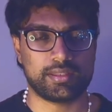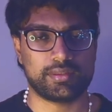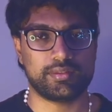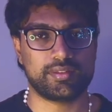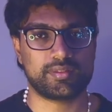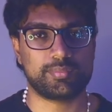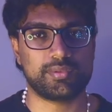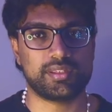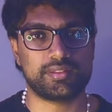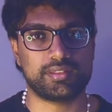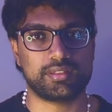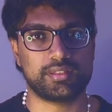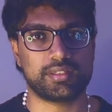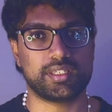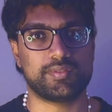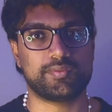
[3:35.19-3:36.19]
this
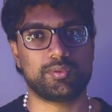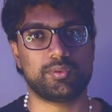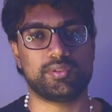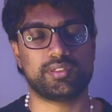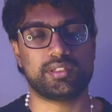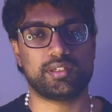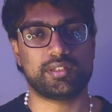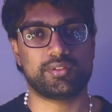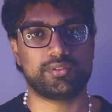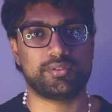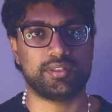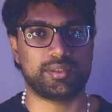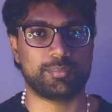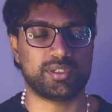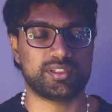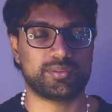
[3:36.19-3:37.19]
basically gives you a chance to
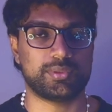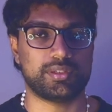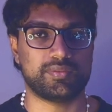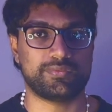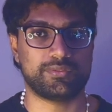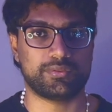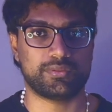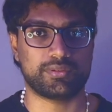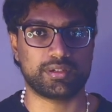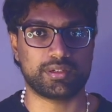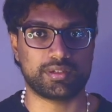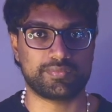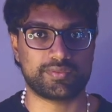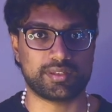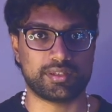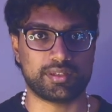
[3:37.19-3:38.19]
take much better
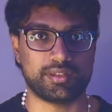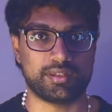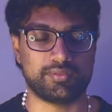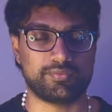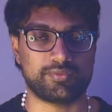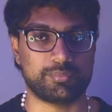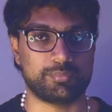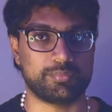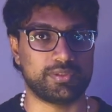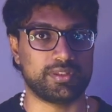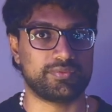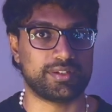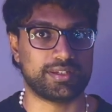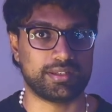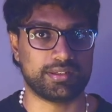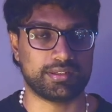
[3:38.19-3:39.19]
photographs and from
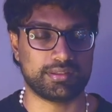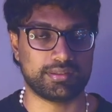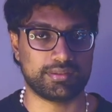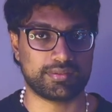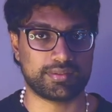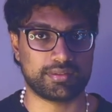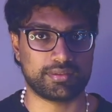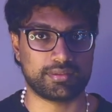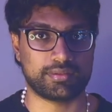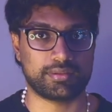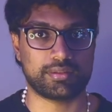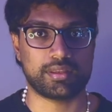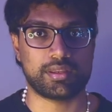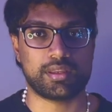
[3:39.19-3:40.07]
different angles, and